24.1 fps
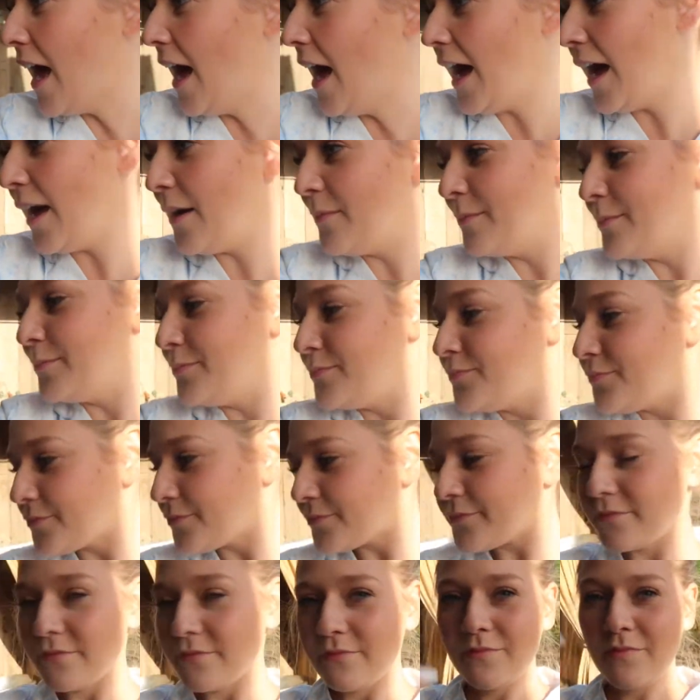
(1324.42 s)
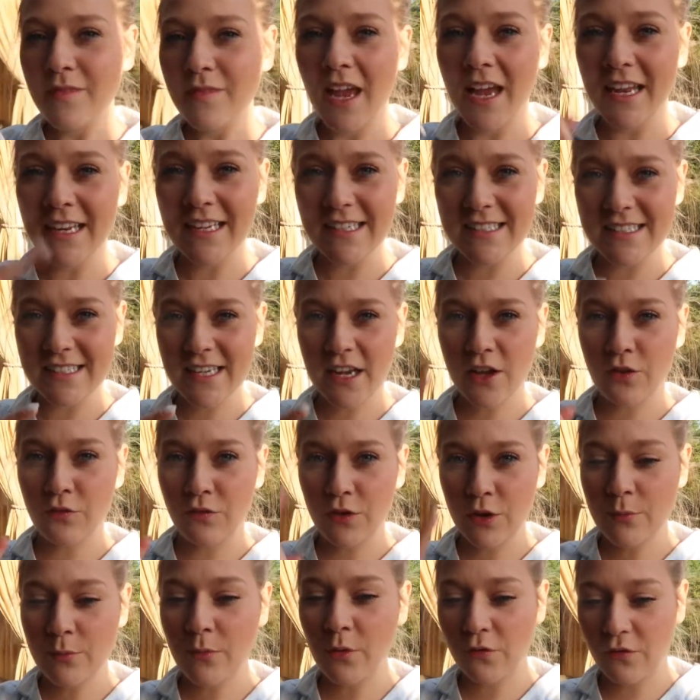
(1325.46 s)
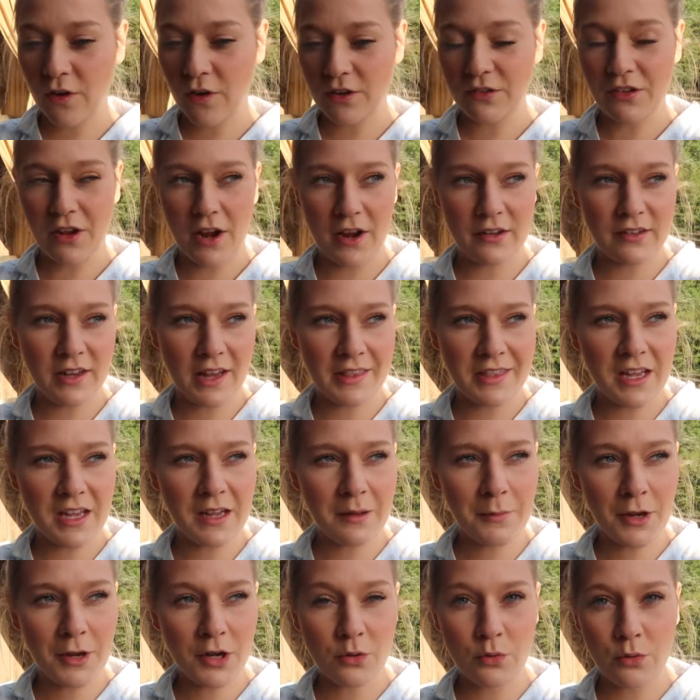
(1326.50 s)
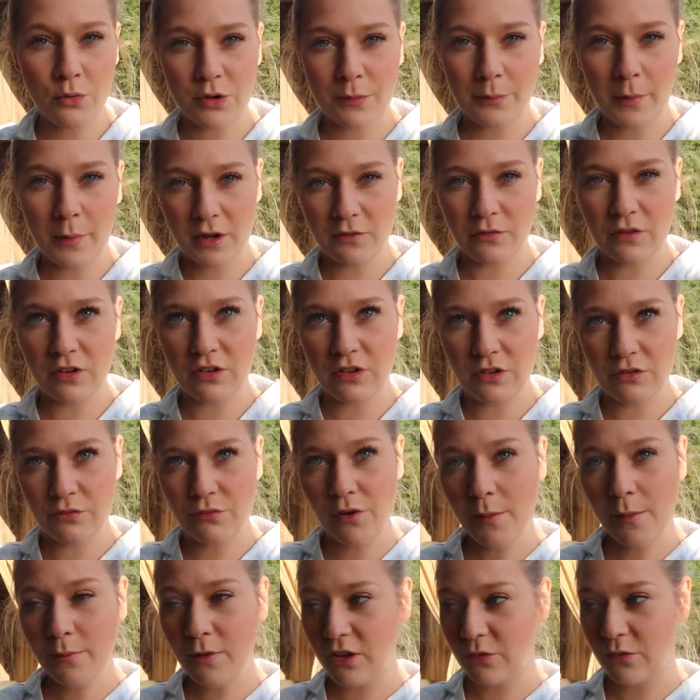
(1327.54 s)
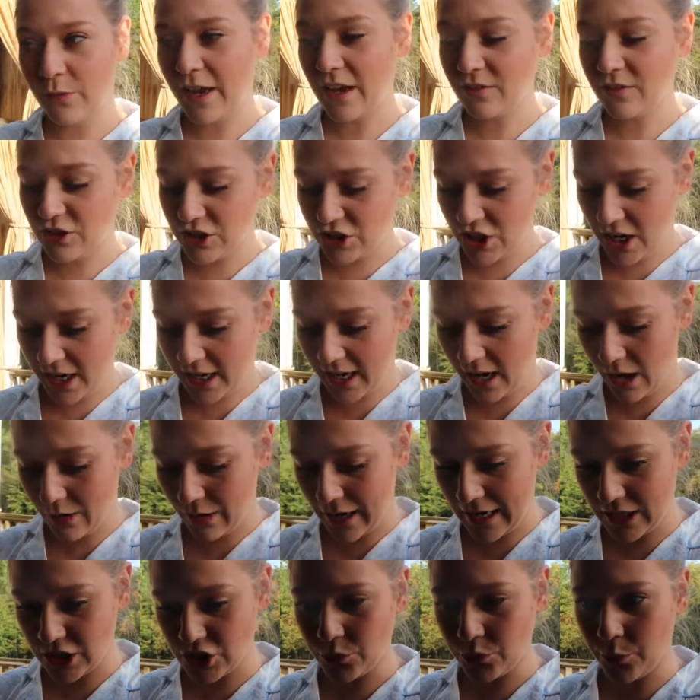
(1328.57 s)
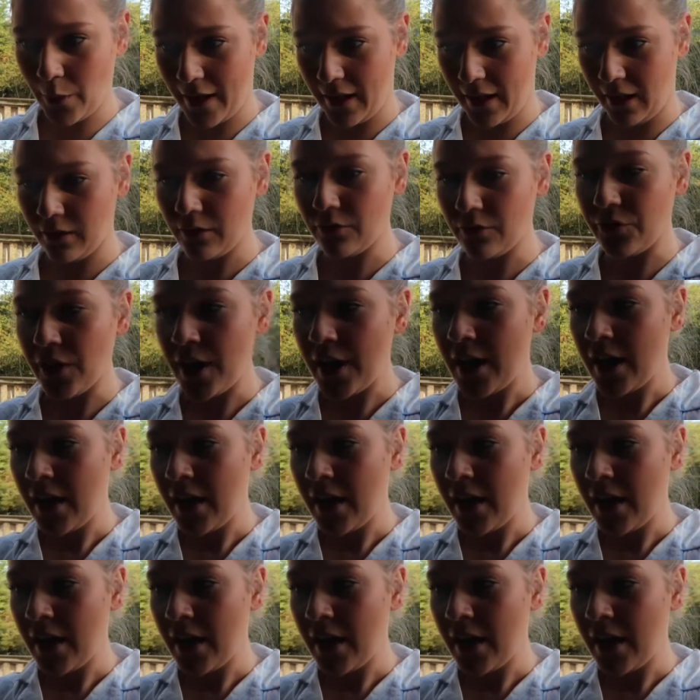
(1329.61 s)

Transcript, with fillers: Um, I need to take a few more photos. I think I'm going to order breakfast to the room because we have to check out at twelve,